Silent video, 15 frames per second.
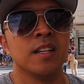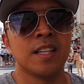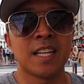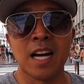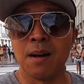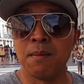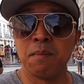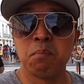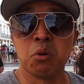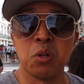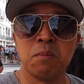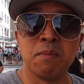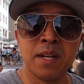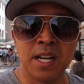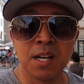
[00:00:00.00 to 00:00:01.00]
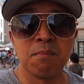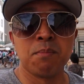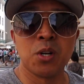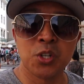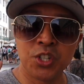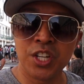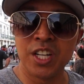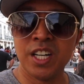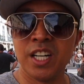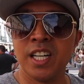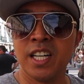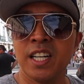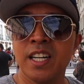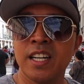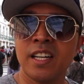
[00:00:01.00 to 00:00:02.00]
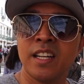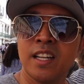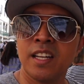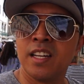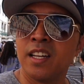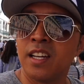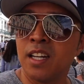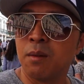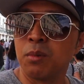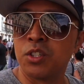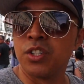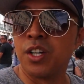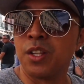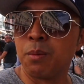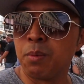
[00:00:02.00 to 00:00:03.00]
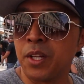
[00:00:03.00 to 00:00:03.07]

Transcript: They got Pull and Bear, Bershka, and a bunch of other